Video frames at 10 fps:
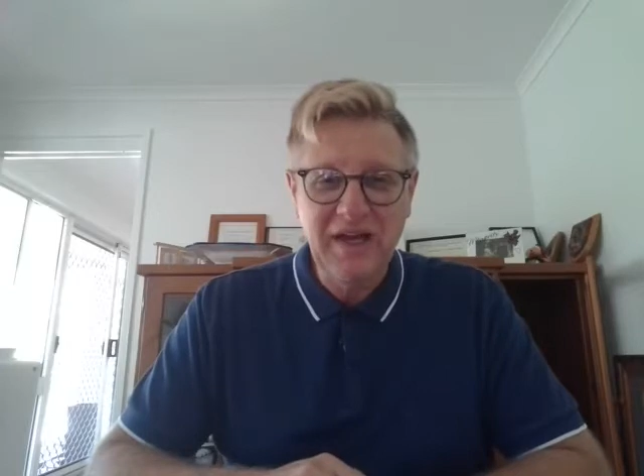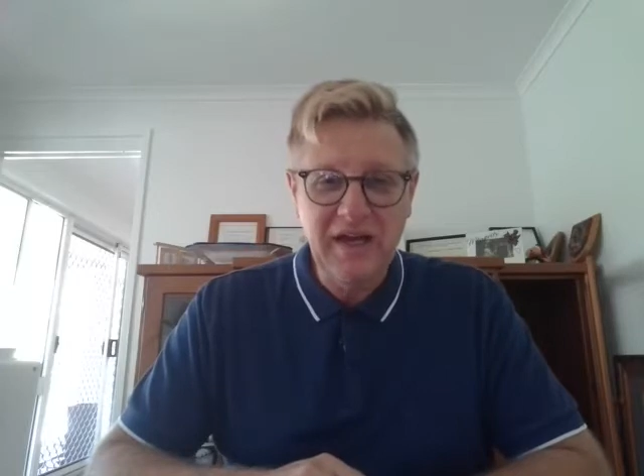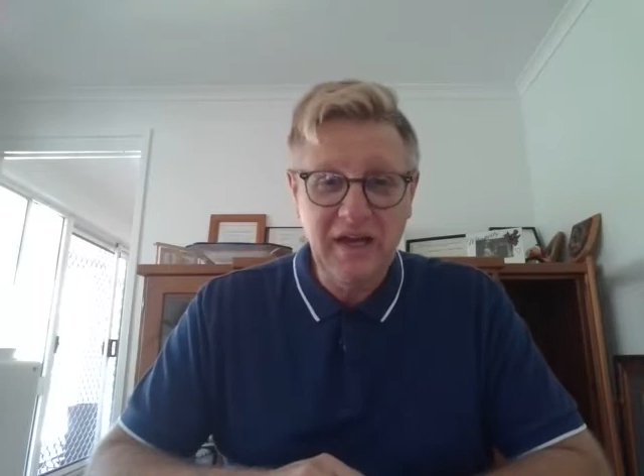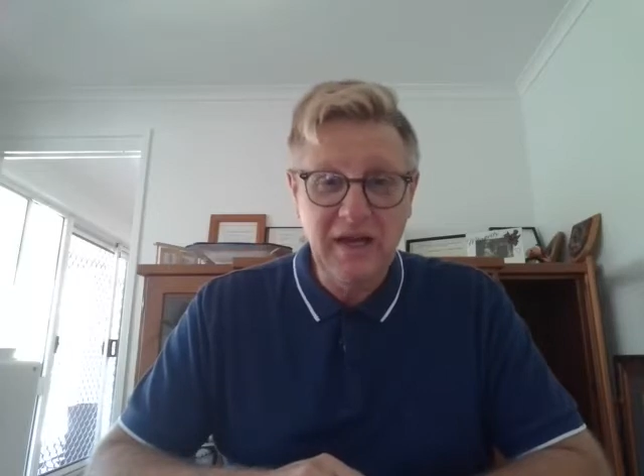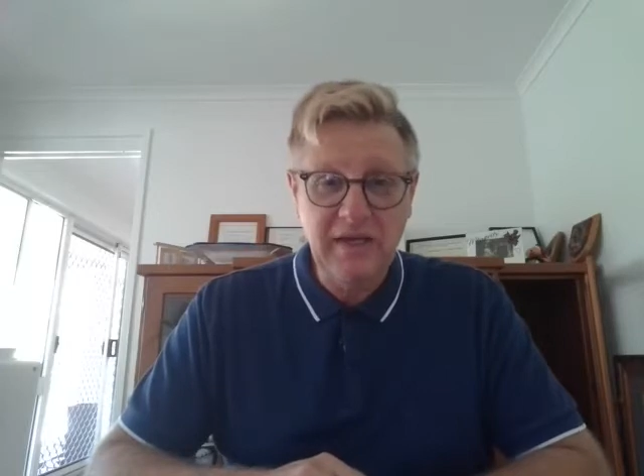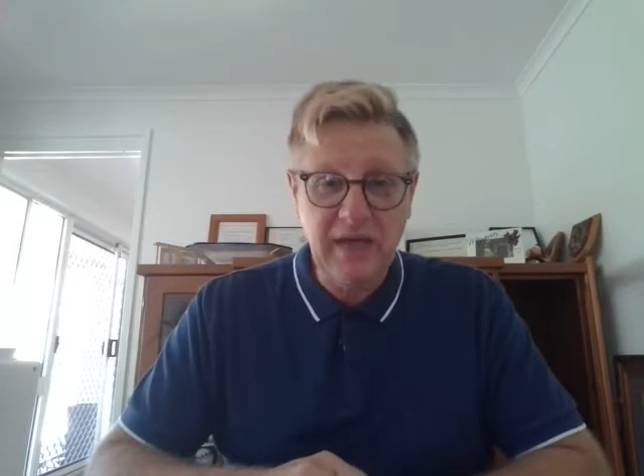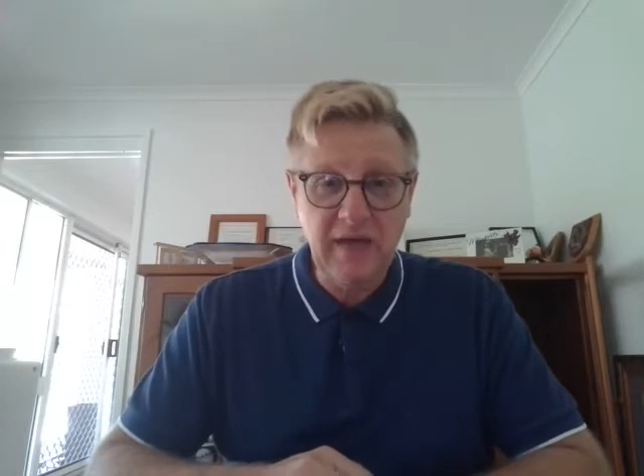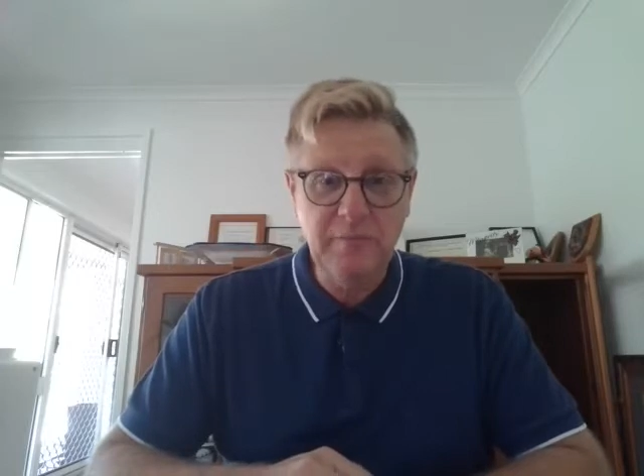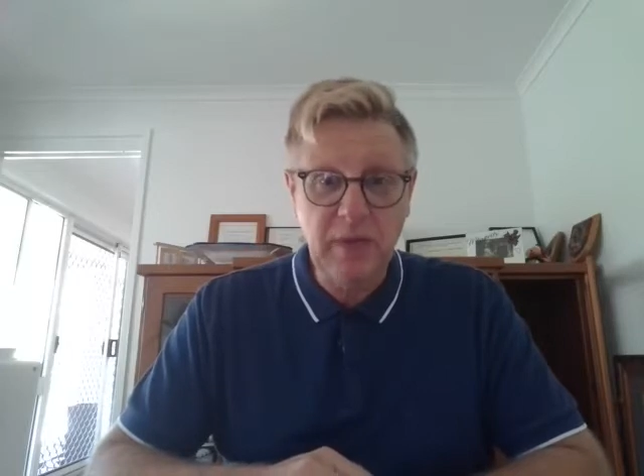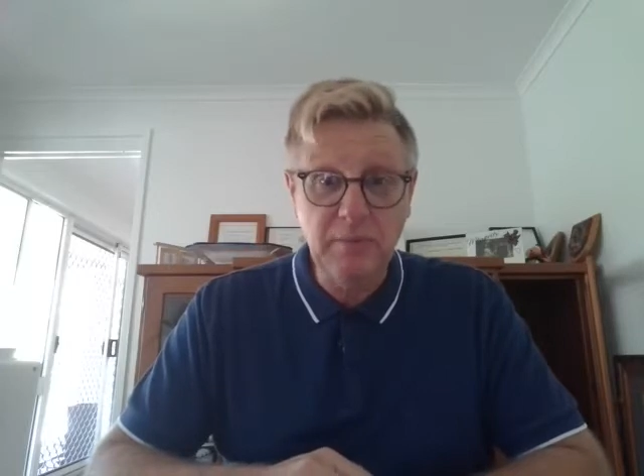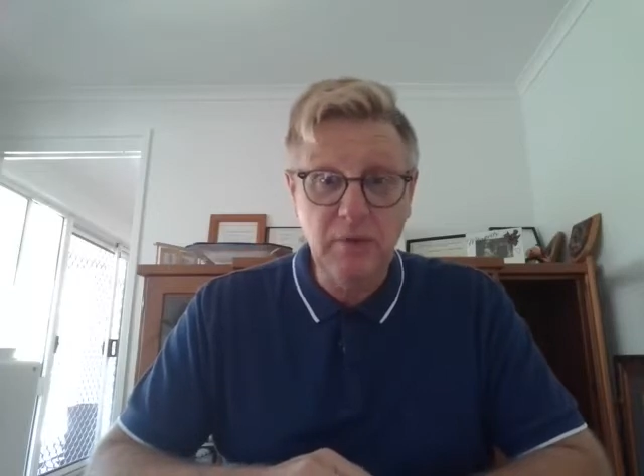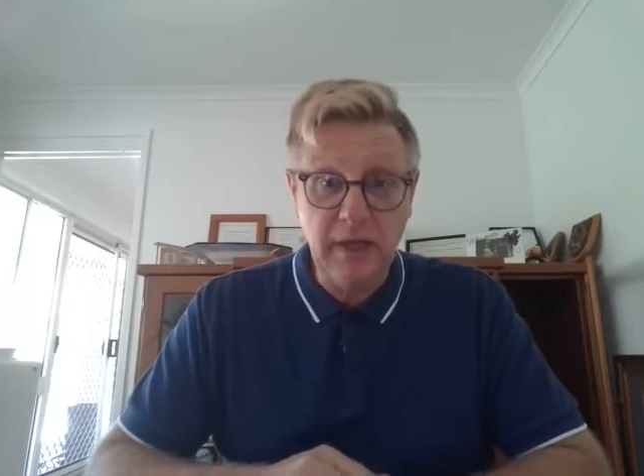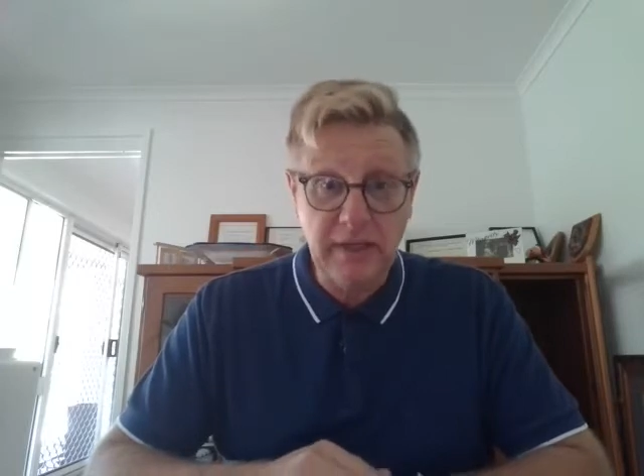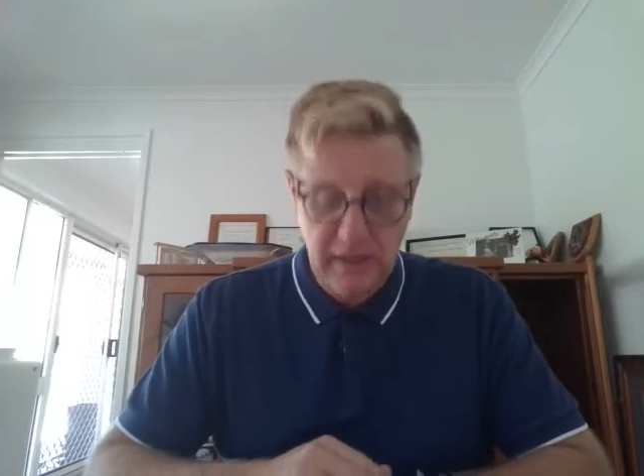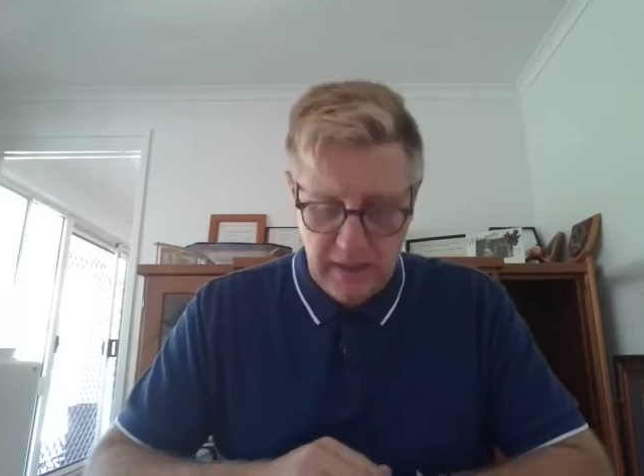and to have people
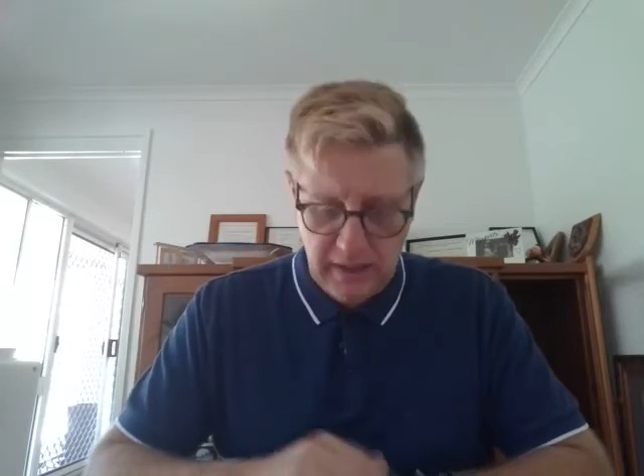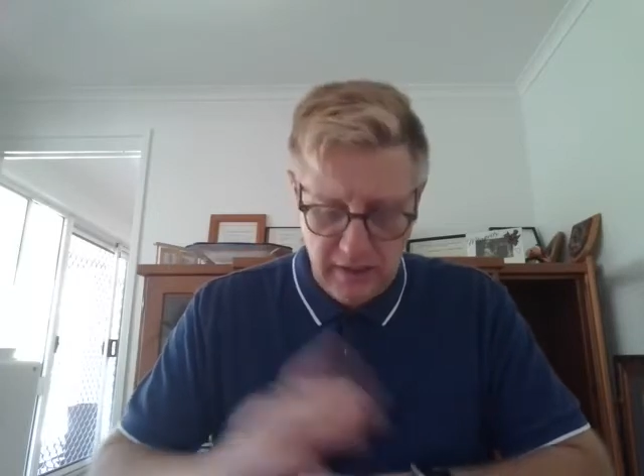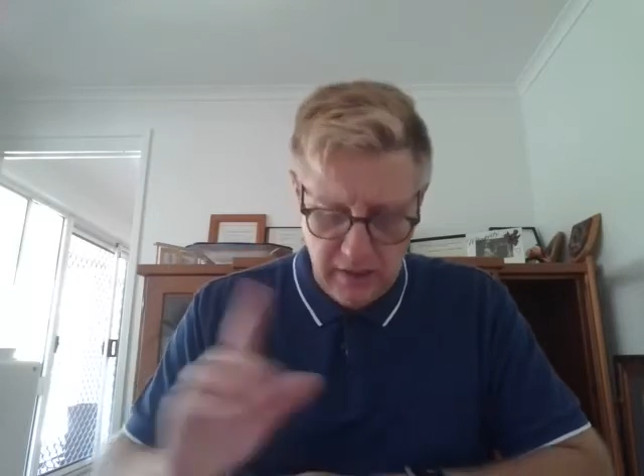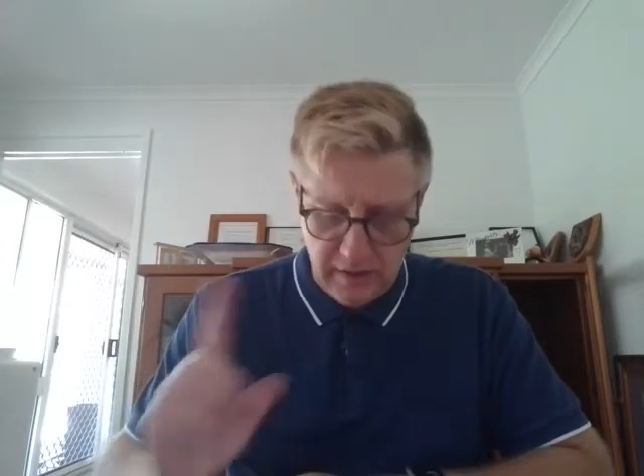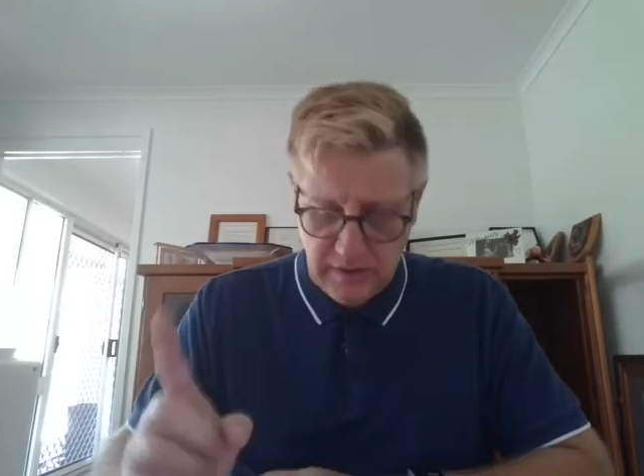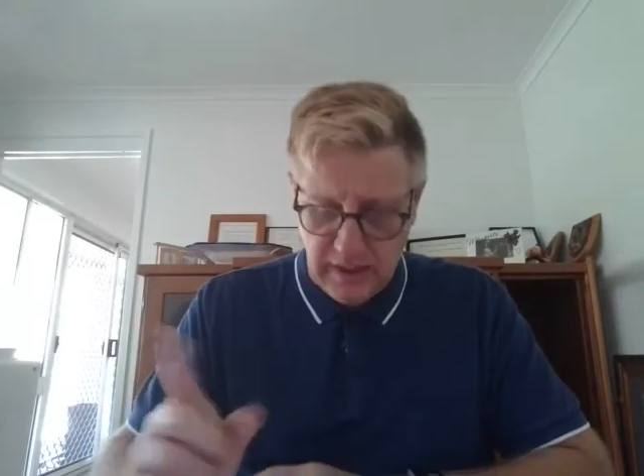like that in our lives.